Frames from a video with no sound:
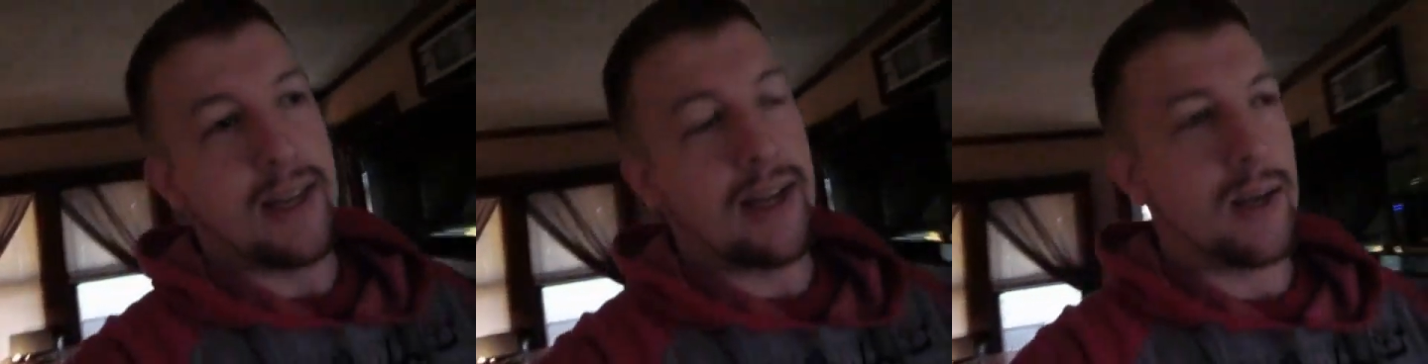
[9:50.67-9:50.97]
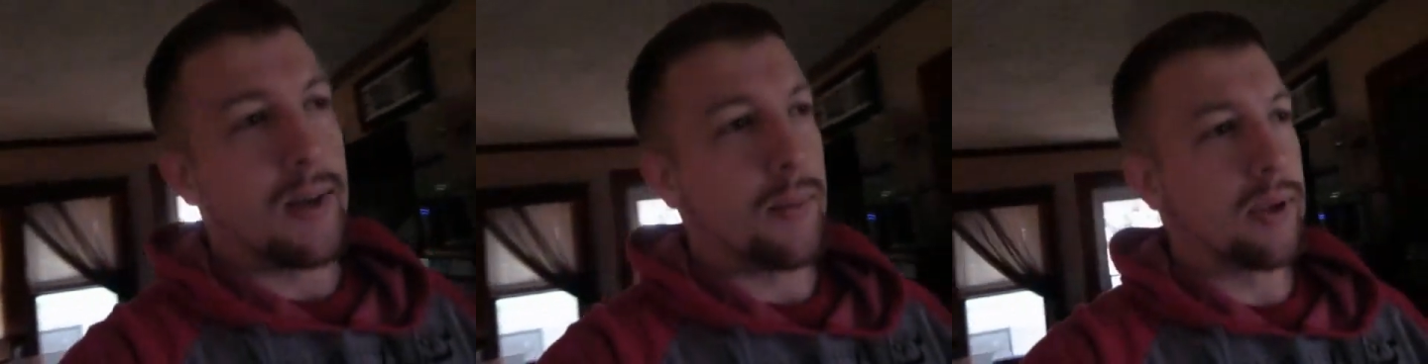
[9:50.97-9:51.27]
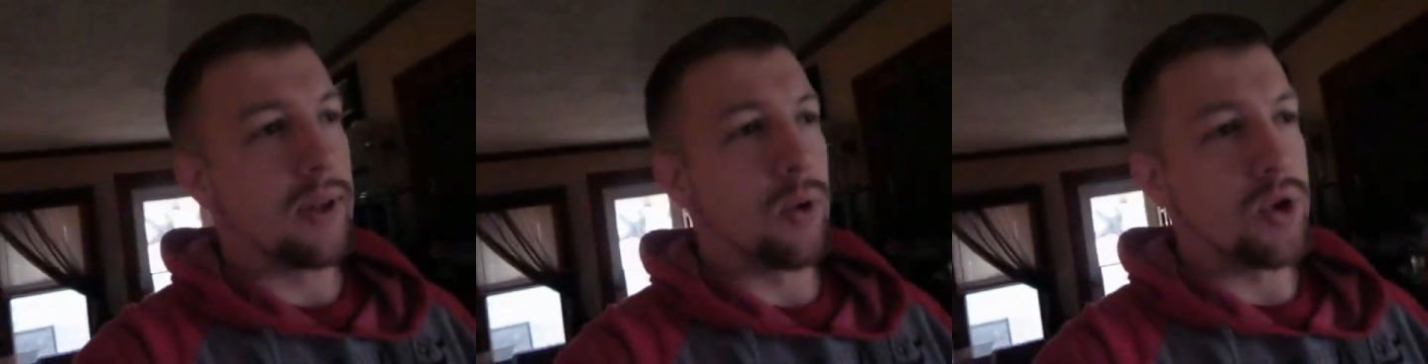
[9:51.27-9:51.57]

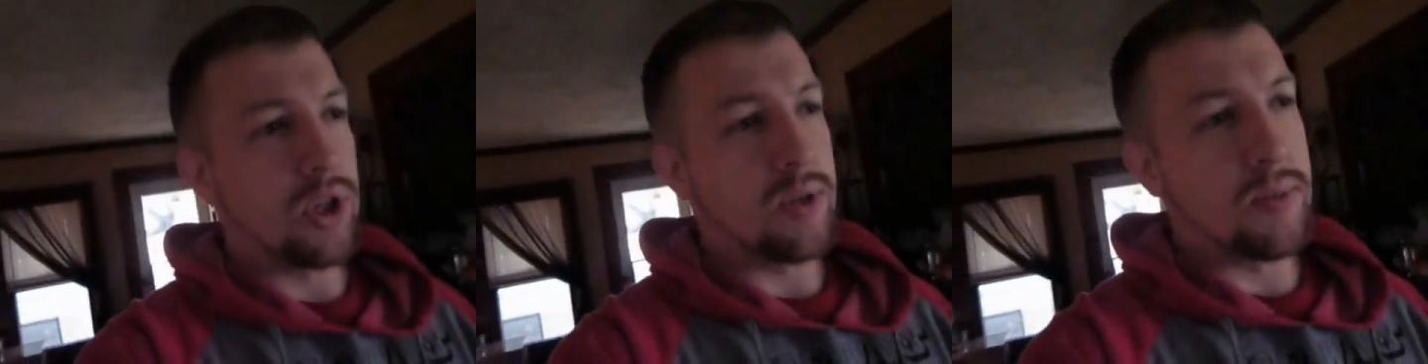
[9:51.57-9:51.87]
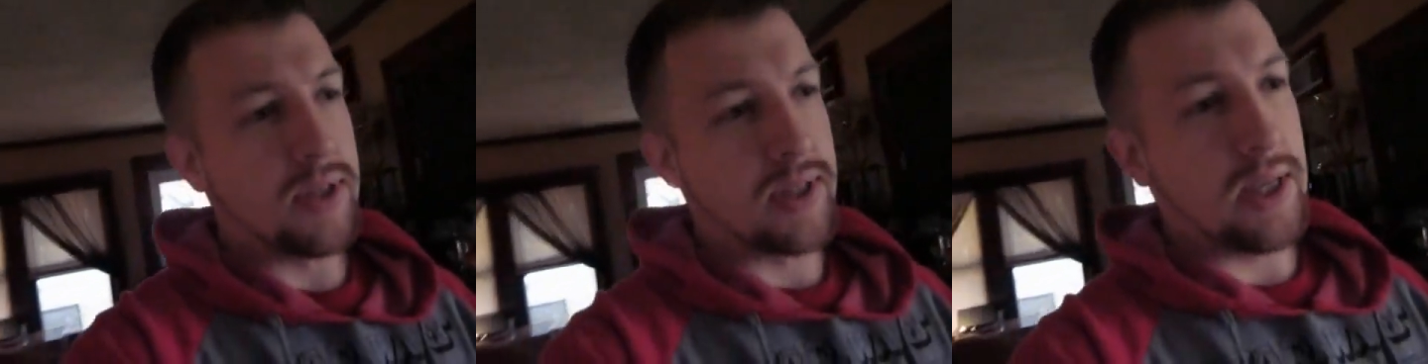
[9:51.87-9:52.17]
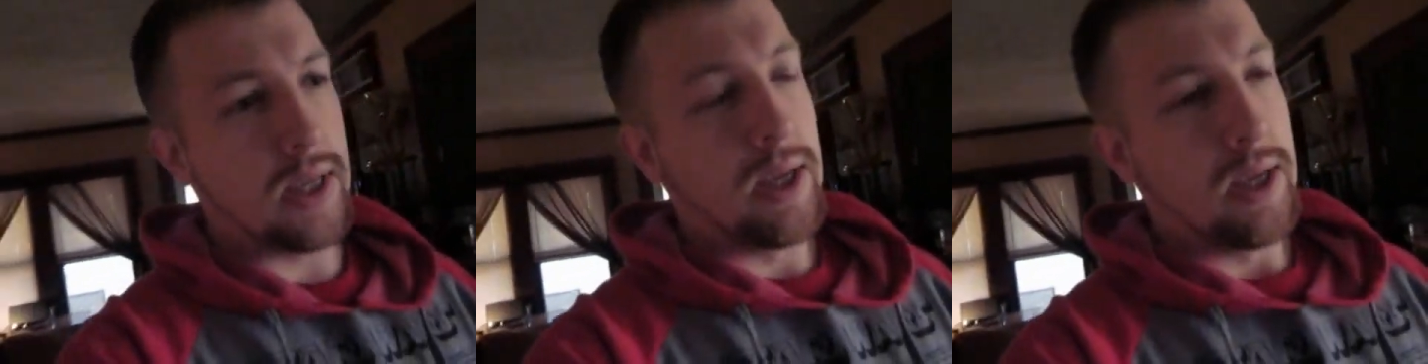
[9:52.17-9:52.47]
I know she's
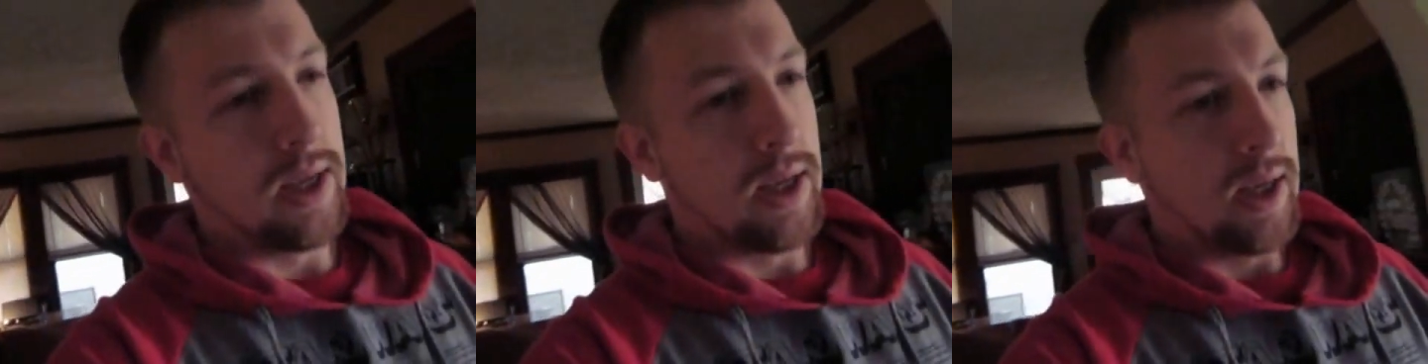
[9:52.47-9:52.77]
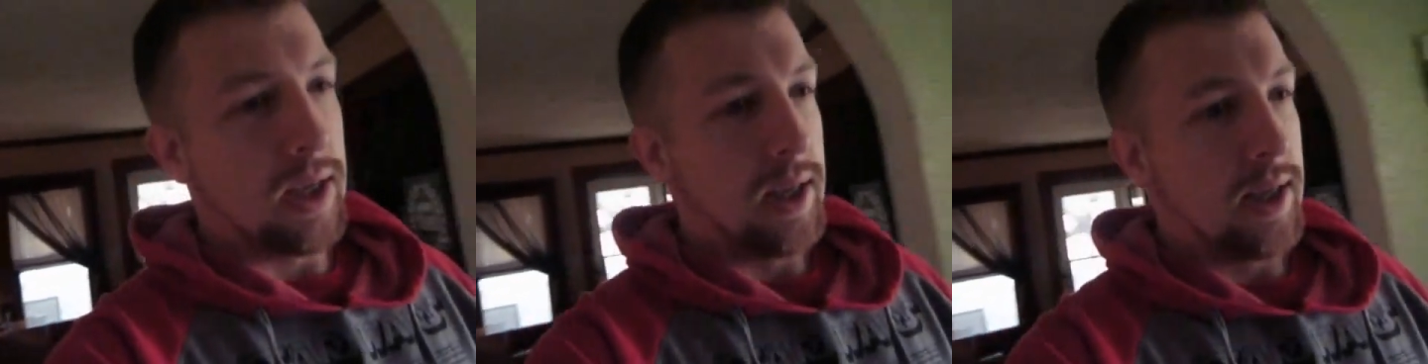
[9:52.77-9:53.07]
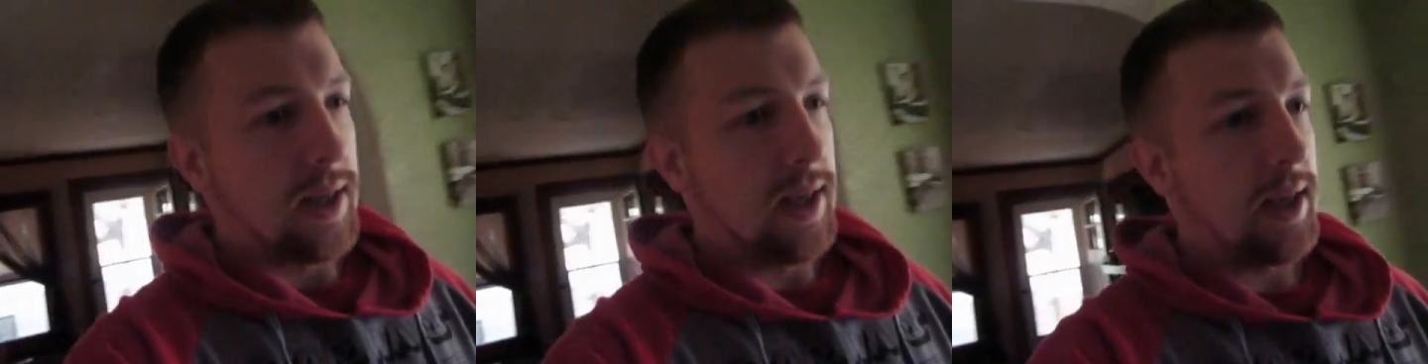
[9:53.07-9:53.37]
busy,
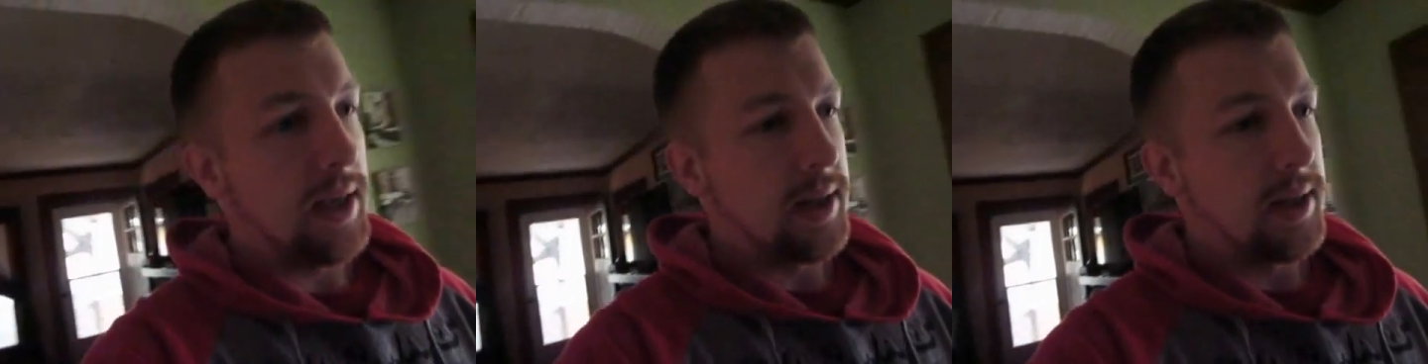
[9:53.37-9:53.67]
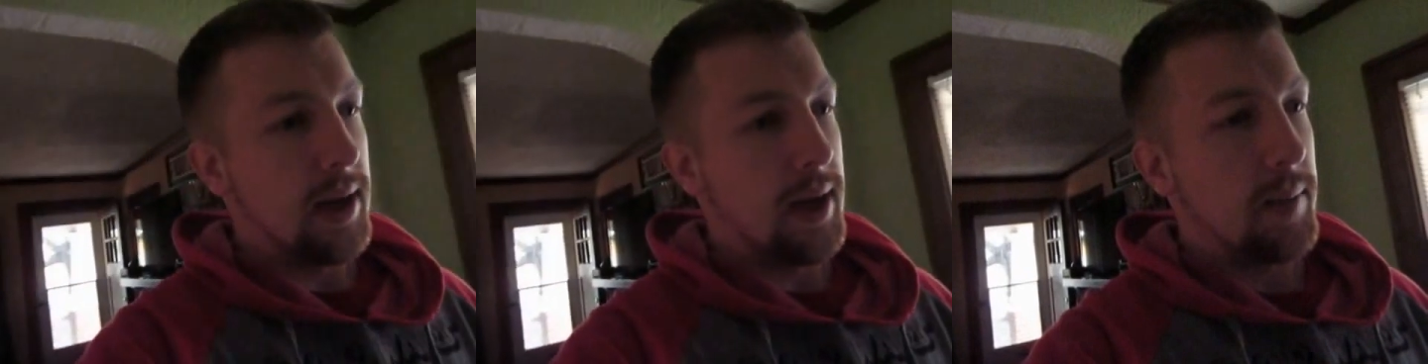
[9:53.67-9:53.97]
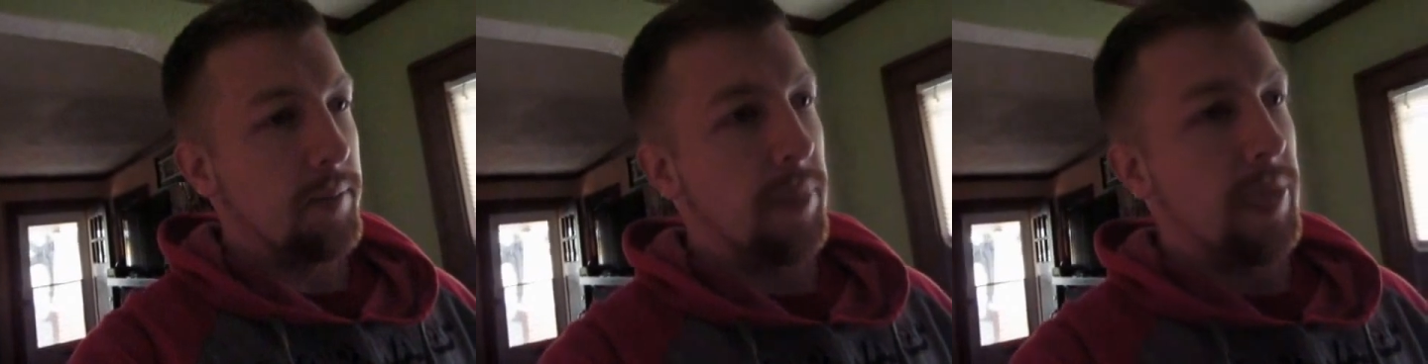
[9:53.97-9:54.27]
and
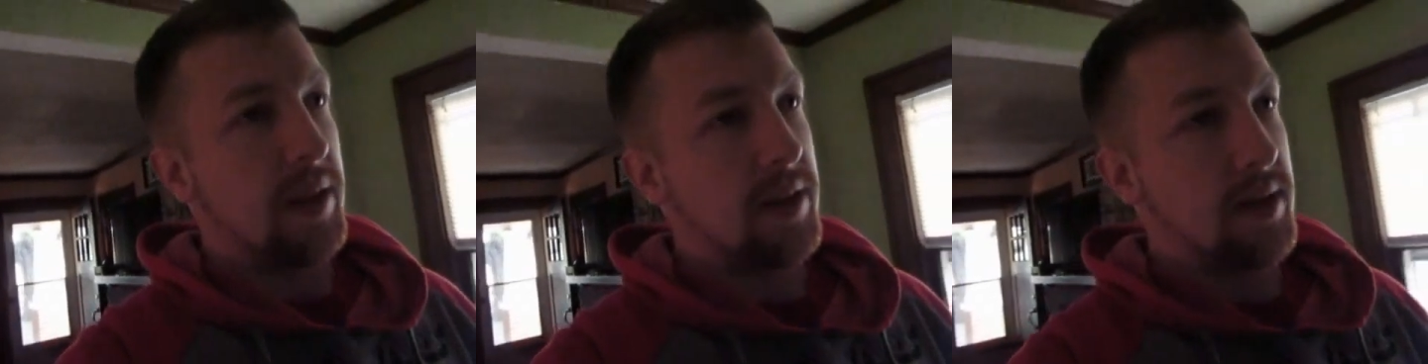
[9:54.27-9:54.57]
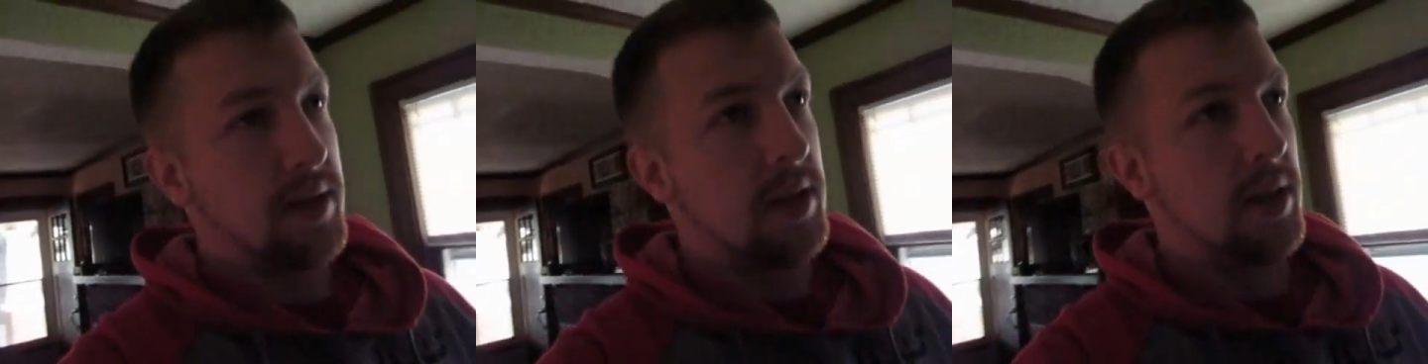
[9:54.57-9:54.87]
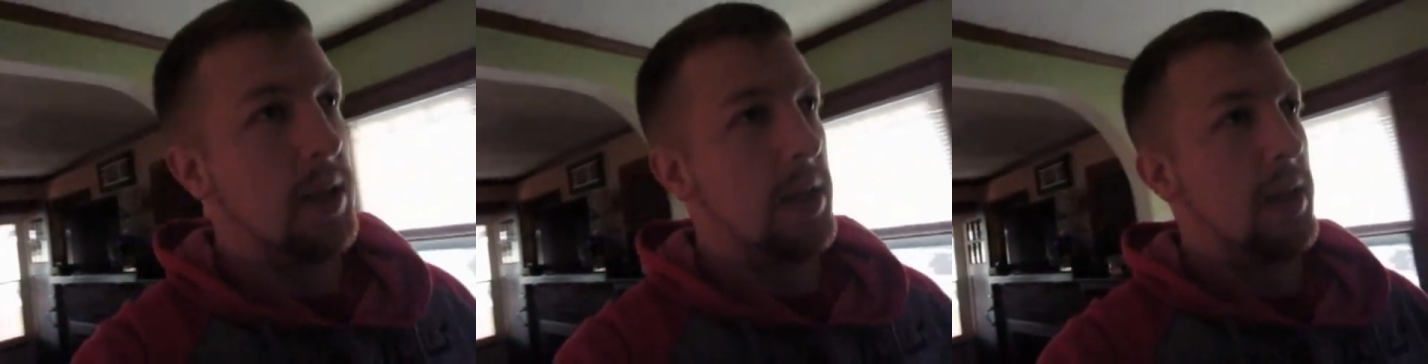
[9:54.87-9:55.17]

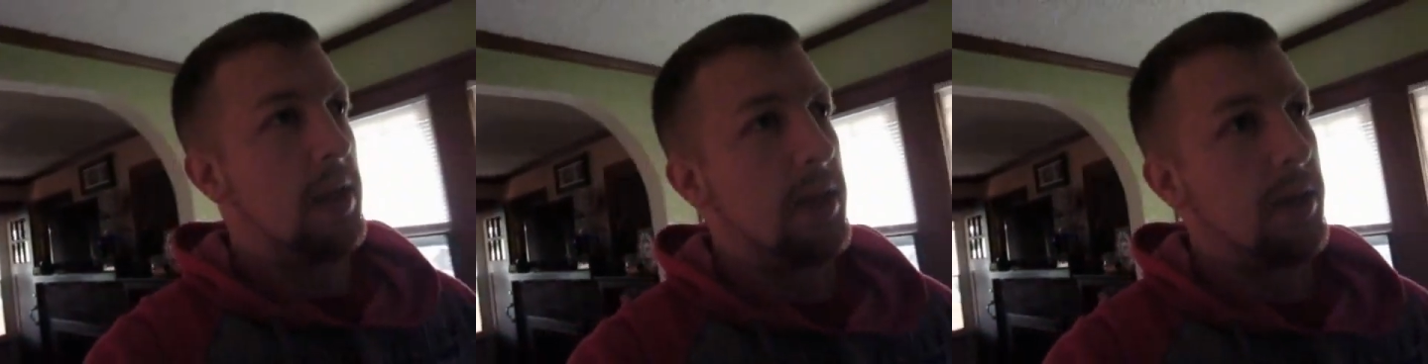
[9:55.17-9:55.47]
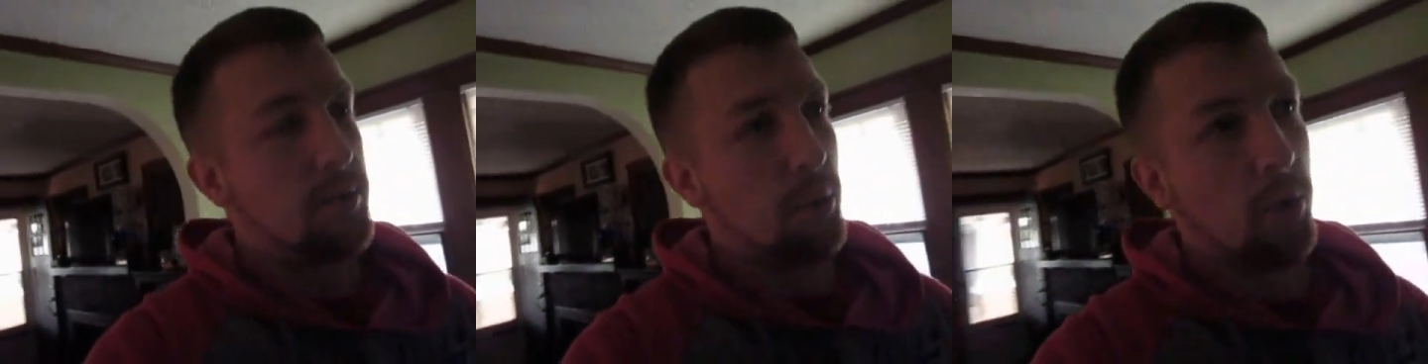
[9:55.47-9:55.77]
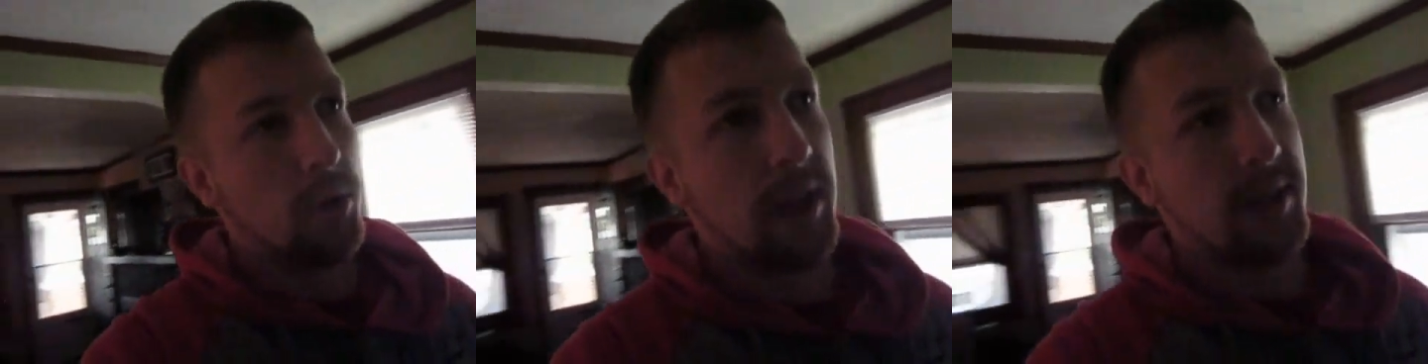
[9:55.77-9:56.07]
it's
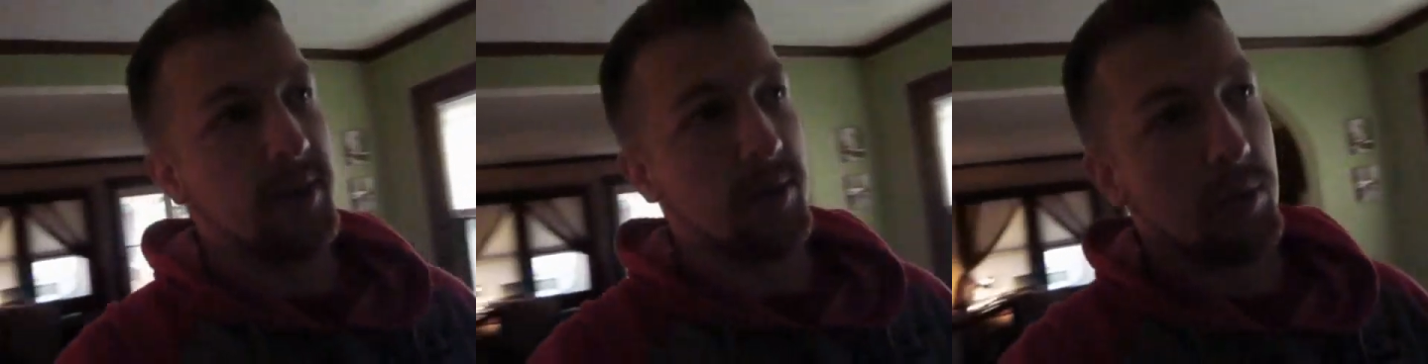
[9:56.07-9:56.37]
more or less,